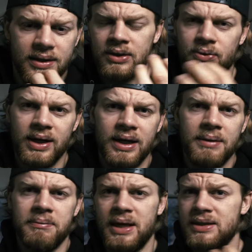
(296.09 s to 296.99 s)

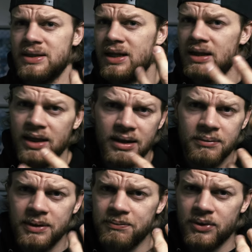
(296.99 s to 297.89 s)
Red makes it a little
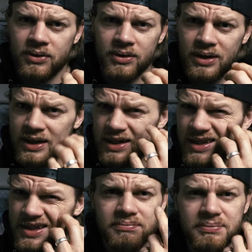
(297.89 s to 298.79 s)
bit more like
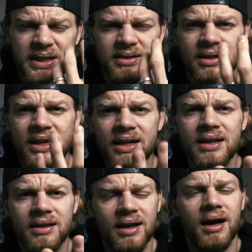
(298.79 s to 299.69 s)
pixelated.